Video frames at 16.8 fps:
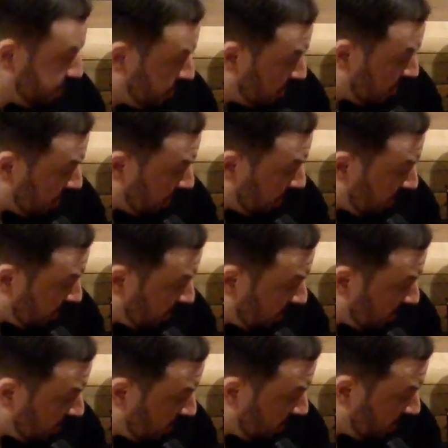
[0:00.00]
Uh,
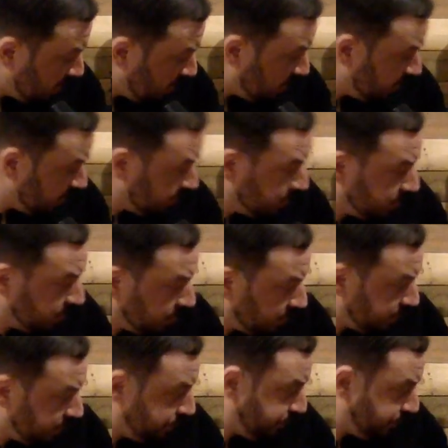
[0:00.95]
it is
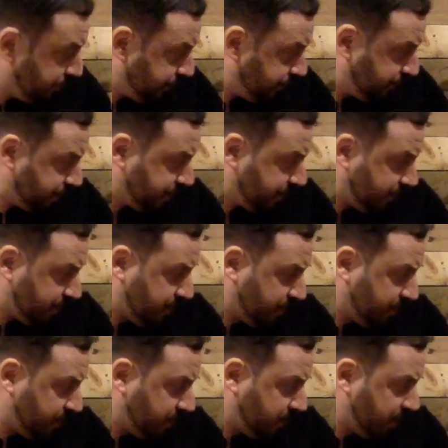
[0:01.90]

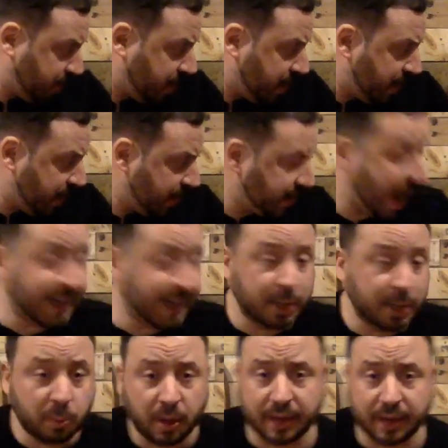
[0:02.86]
uh,
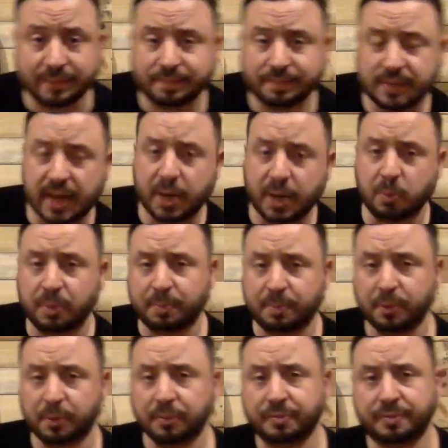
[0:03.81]
ninety-one, ninety-one
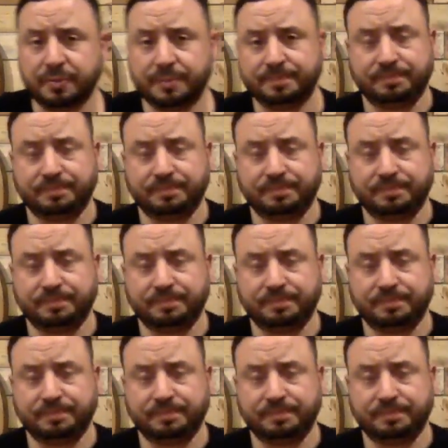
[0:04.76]
proof.